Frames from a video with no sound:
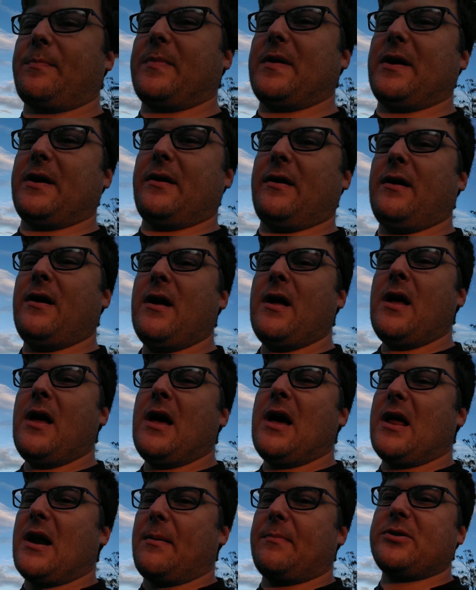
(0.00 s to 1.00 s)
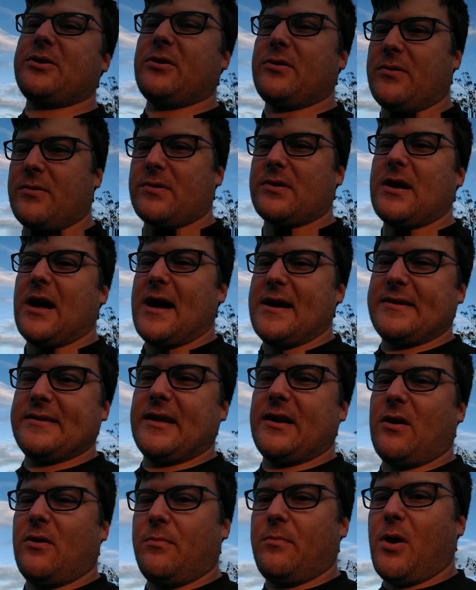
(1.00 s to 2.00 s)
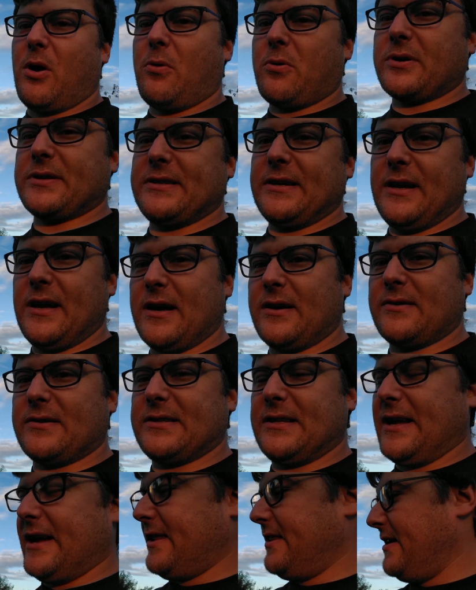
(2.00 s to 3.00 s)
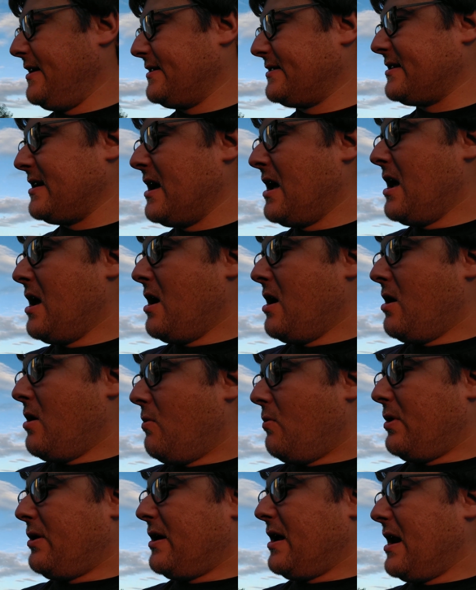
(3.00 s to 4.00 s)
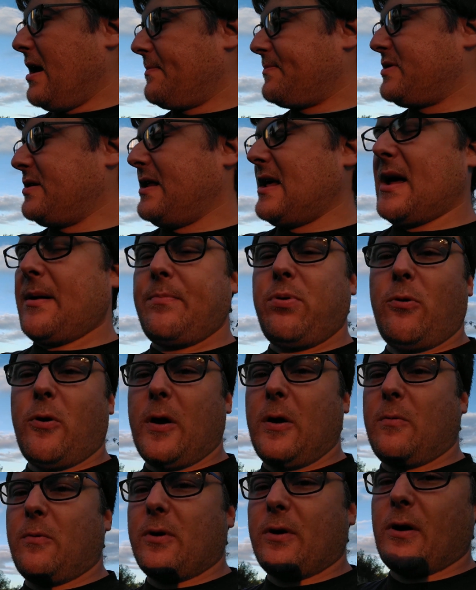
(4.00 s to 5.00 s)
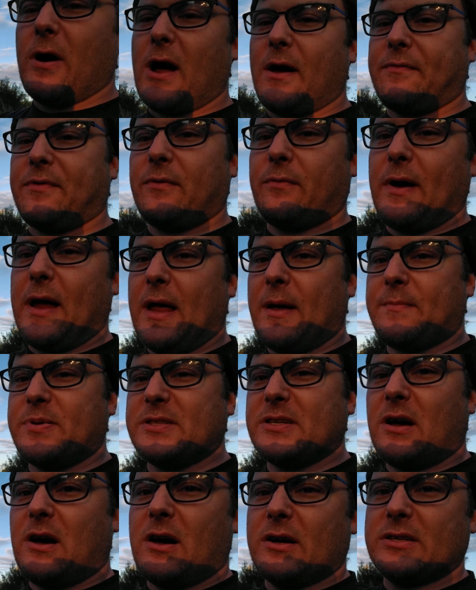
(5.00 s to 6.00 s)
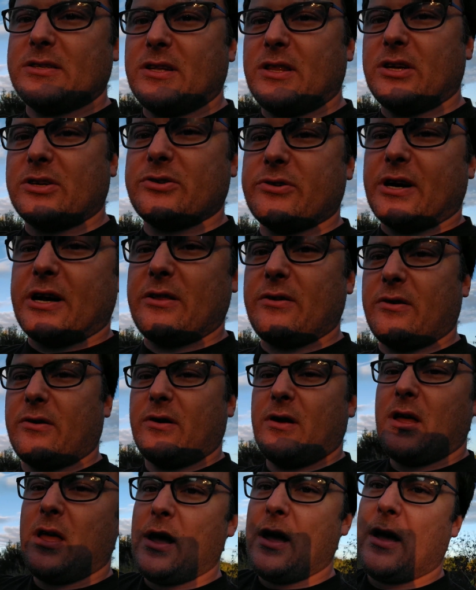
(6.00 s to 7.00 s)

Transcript: up there, and I'm sure guys that own mowers, they understand this, when you get up to that point where you're off the ramps onto the trailer,